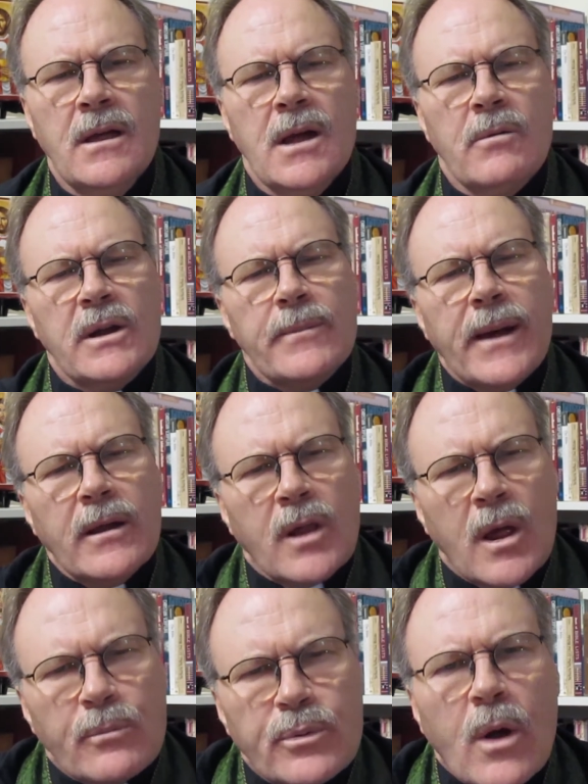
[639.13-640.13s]
What
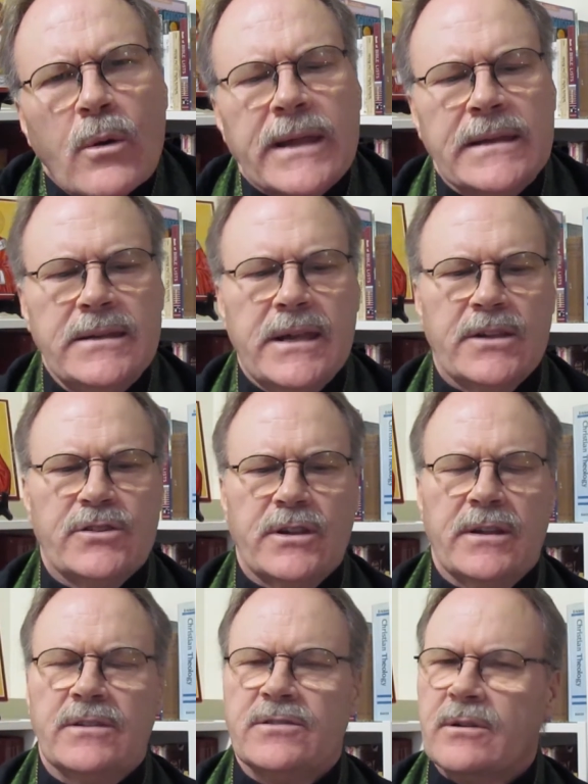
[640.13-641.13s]
about broken
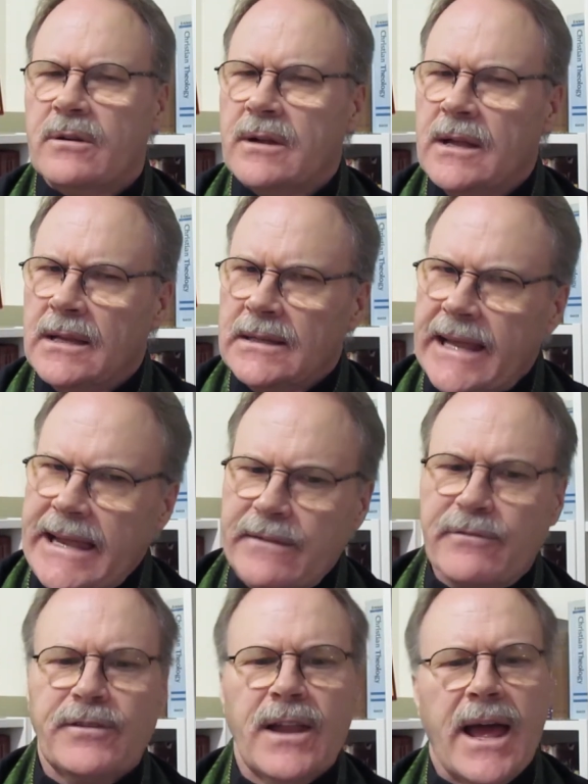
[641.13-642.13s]
dishes or late
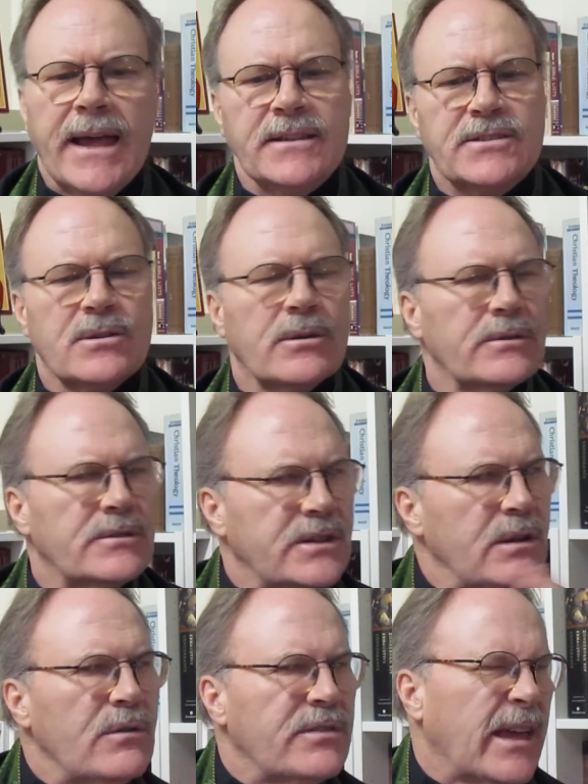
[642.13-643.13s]
flights or
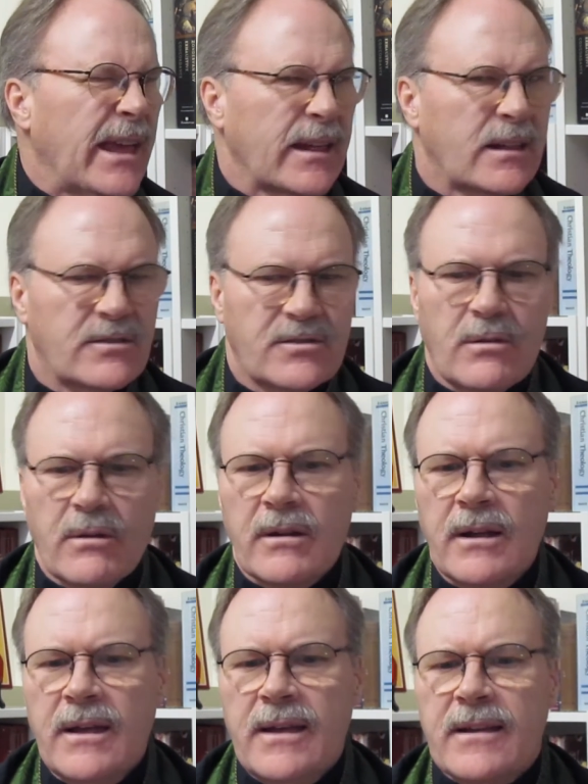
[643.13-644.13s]
toothaches
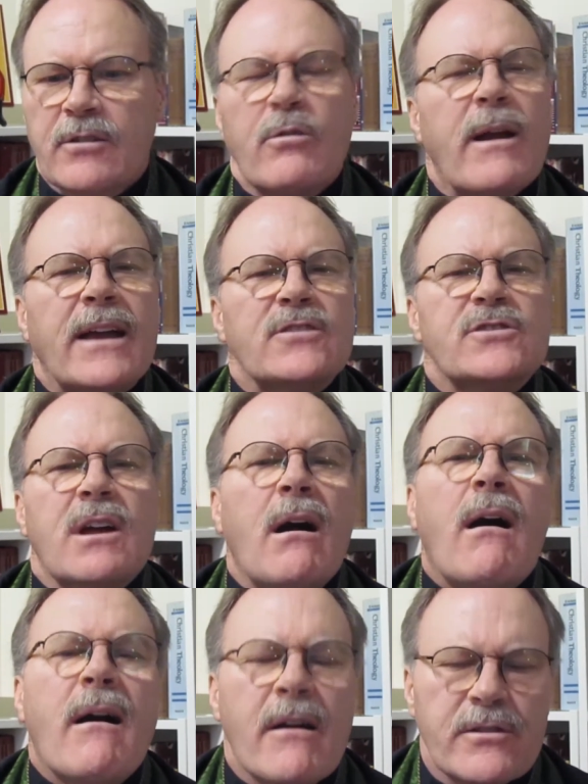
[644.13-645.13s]
or crashed
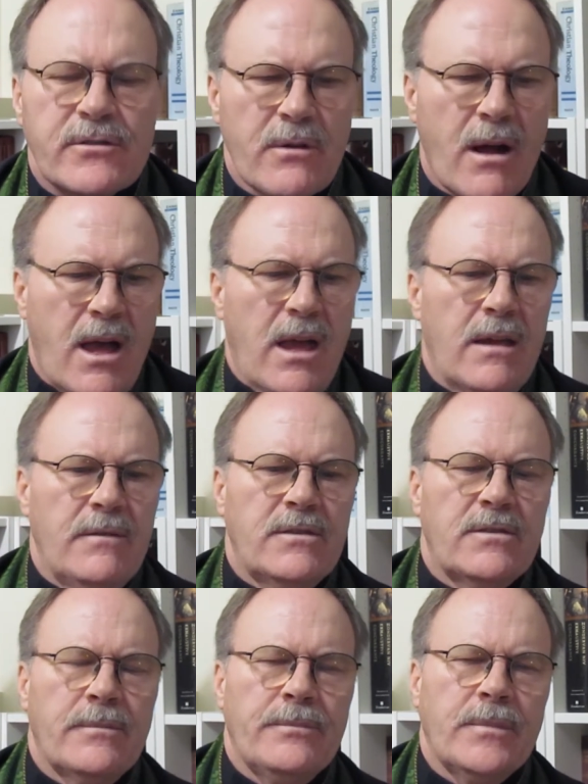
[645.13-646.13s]
hard
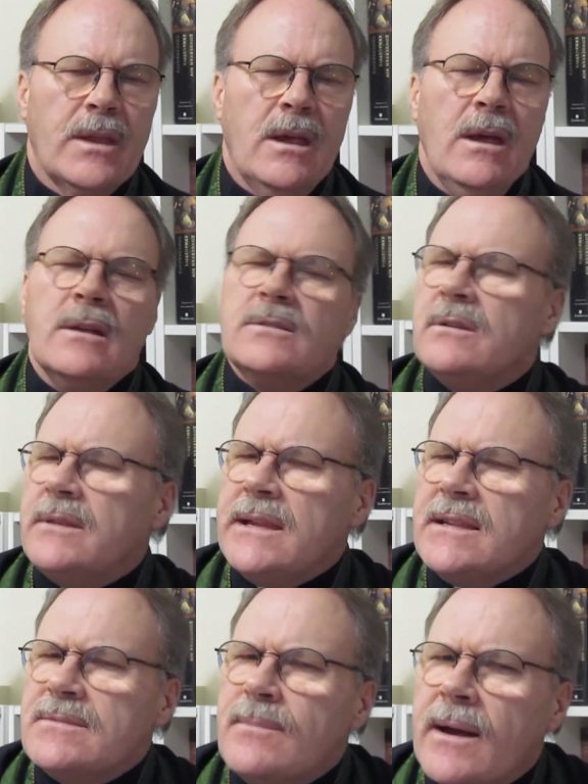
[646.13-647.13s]
drives? Do
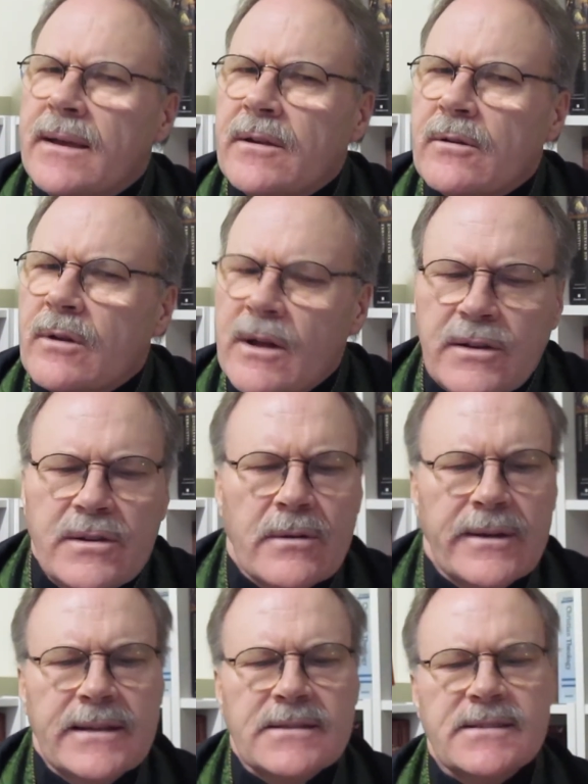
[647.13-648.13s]
these minor
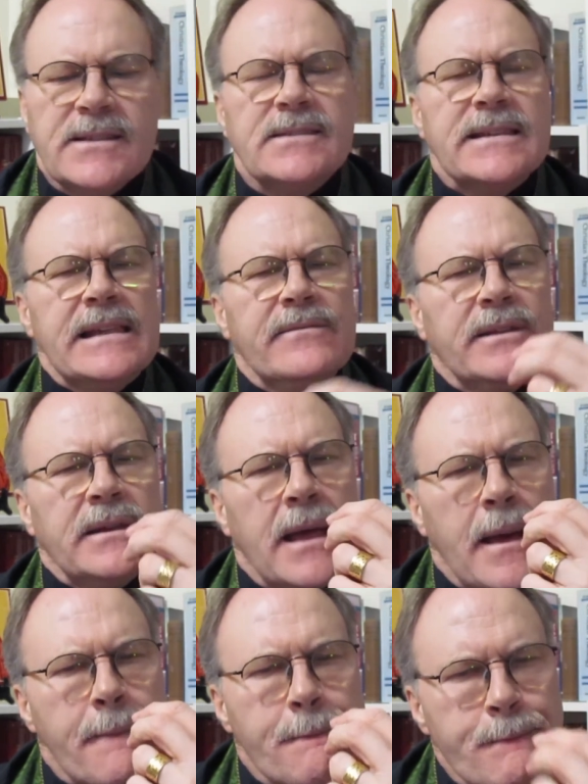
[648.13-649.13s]
annoyances even
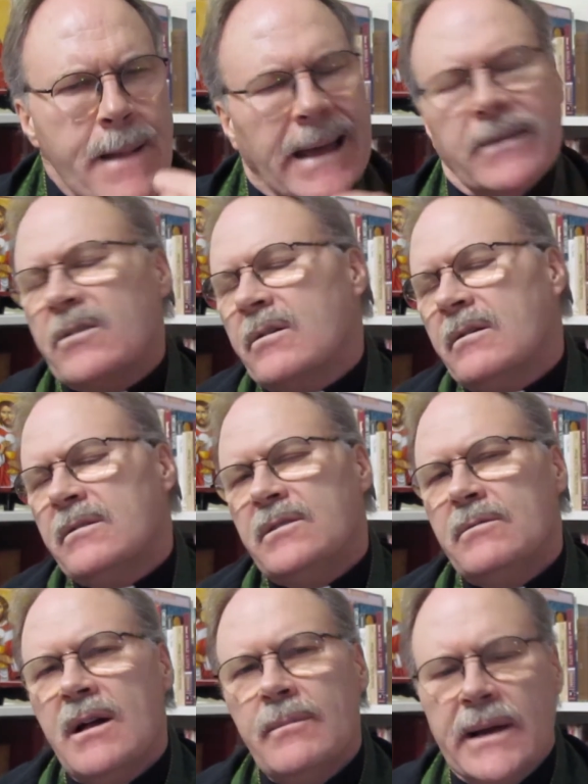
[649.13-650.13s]
matter
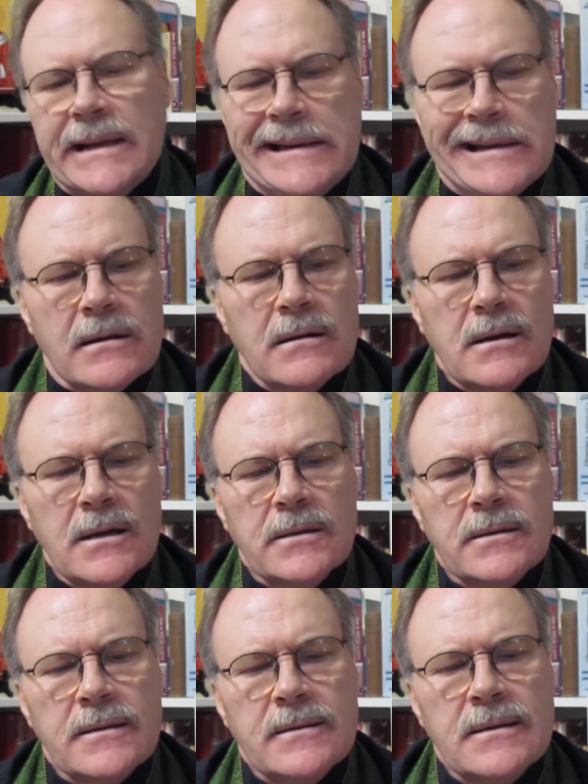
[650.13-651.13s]
to Almighty
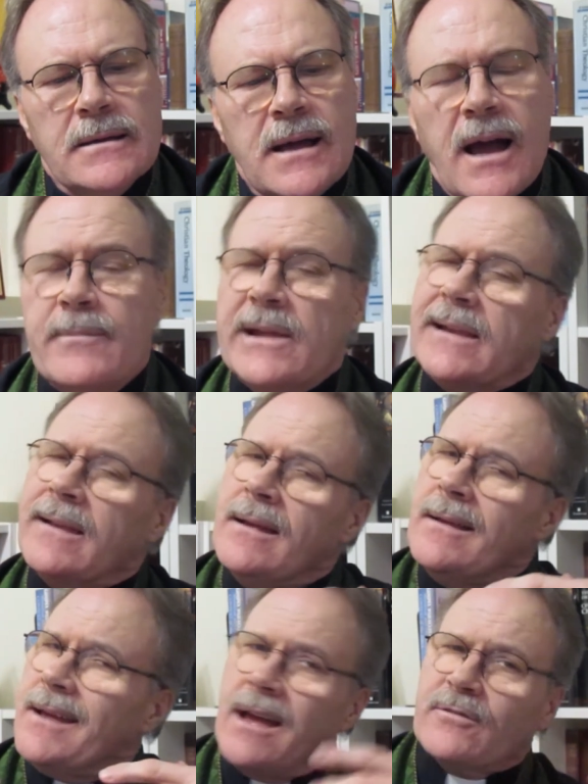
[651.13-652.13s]
God? I mean,
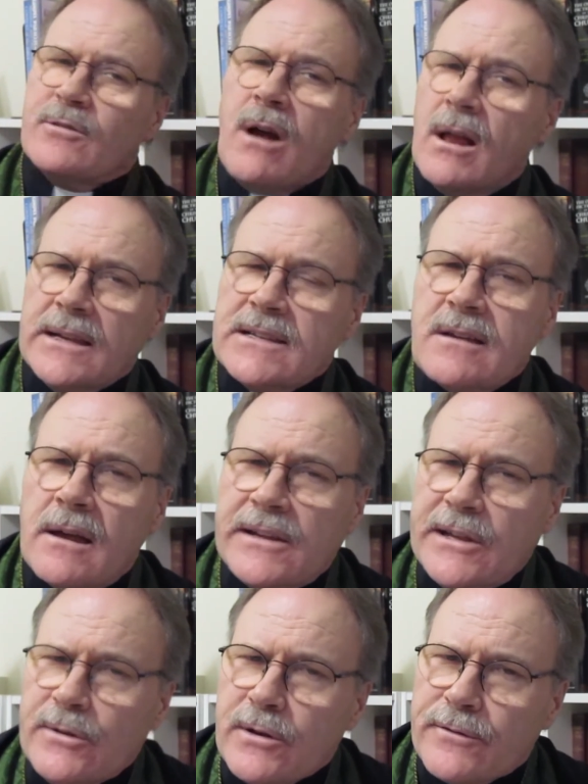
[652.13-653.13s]
after all, He's got a
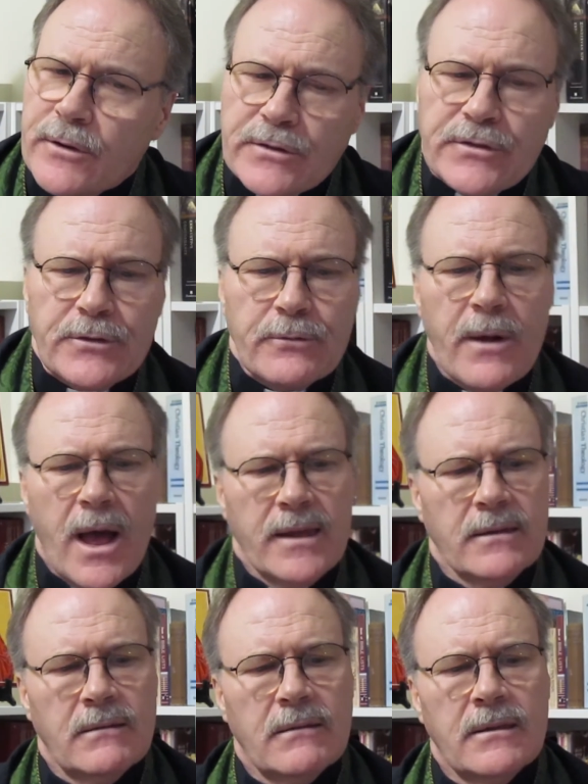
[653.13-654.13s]
universe to
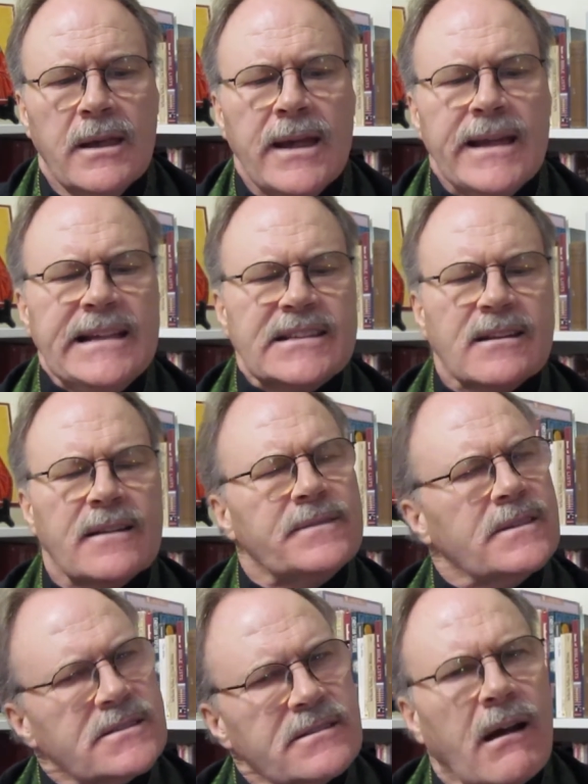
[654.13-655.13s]
run. He's got
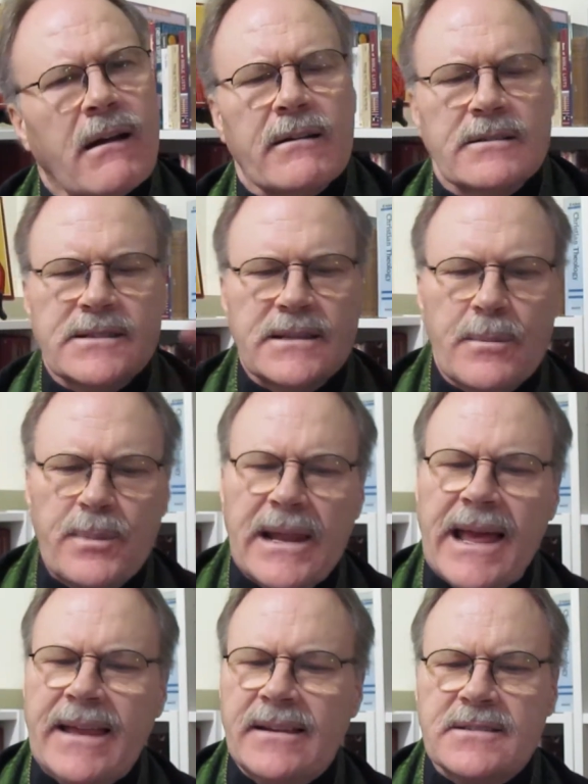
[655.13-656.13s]
the stars and the
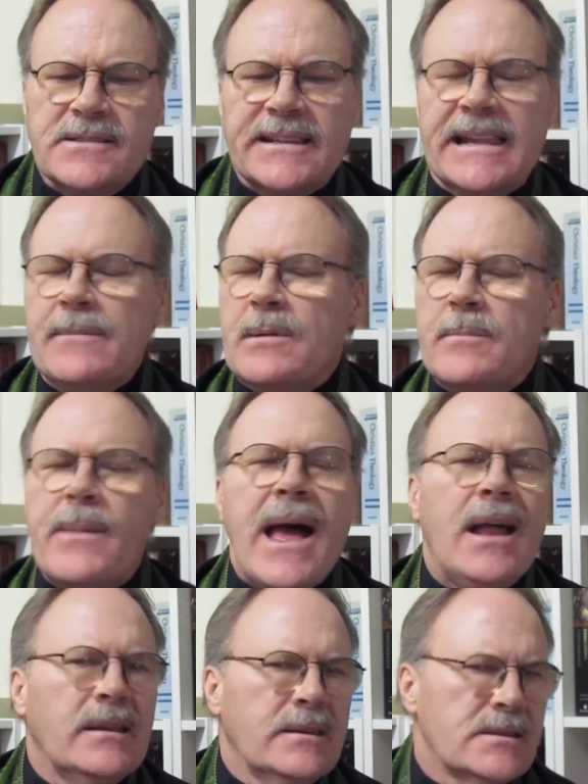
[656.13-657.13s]
planets to keep in
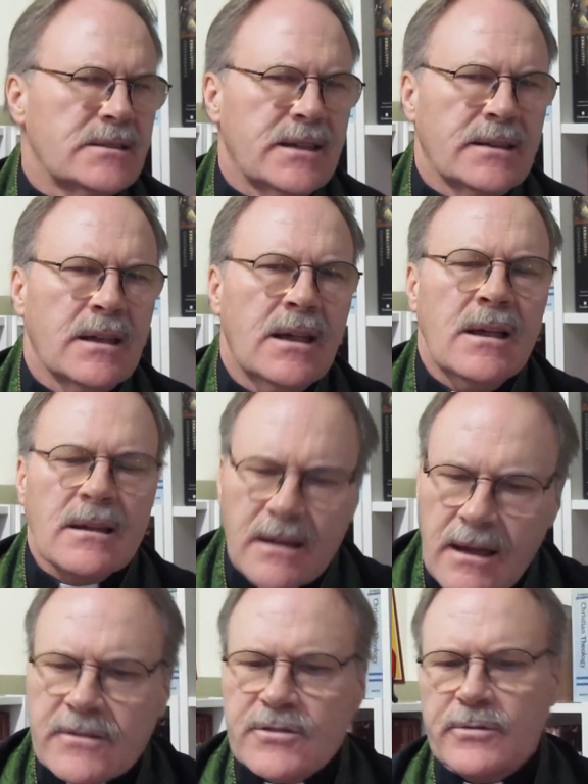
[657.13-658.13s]
balance, and
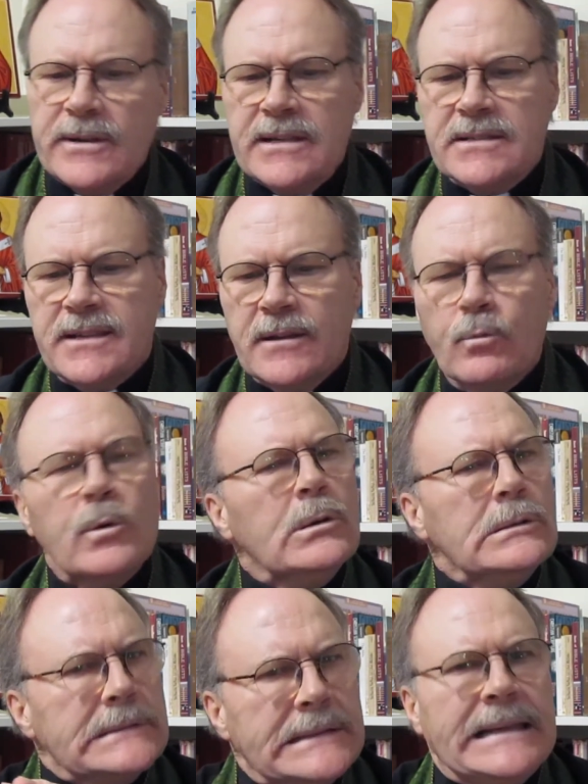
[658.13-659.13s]
countries and
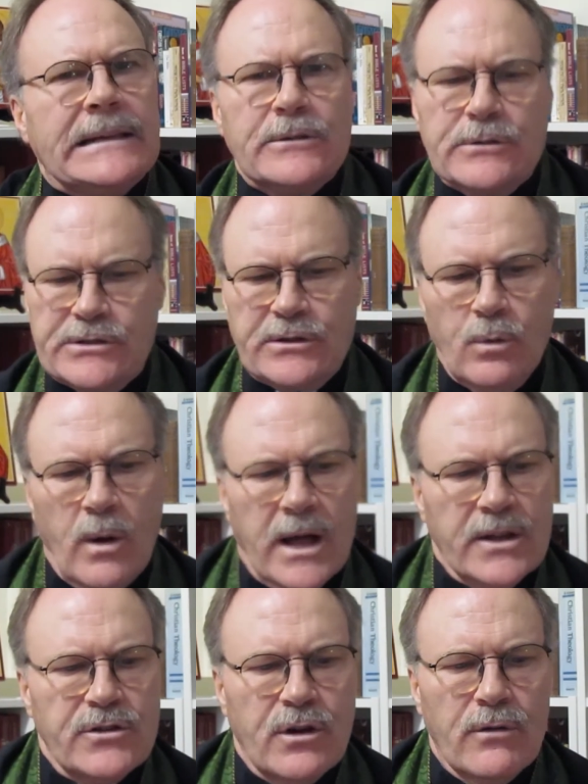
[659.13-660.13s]
world leaders to
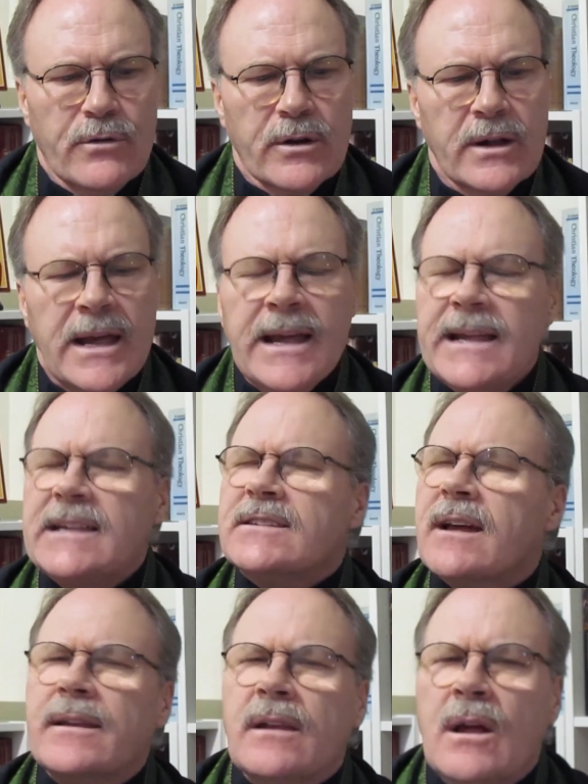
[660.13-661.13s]
watch over. He's
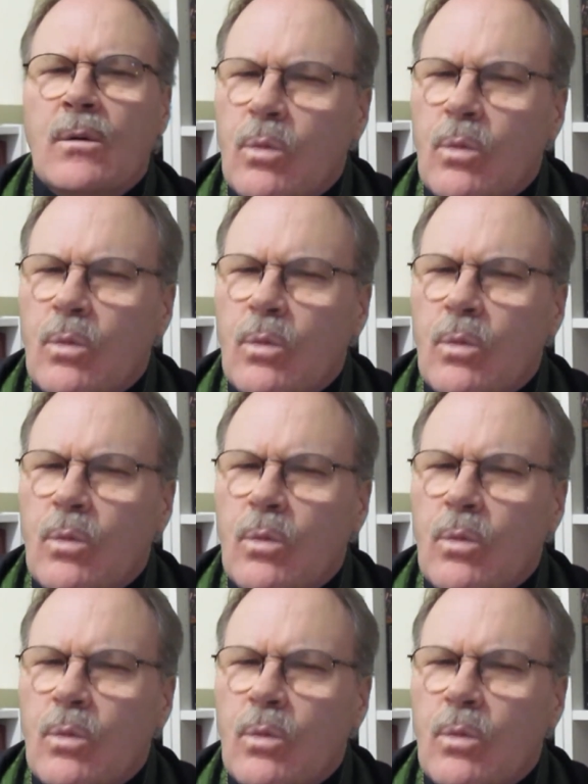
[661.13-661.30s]
got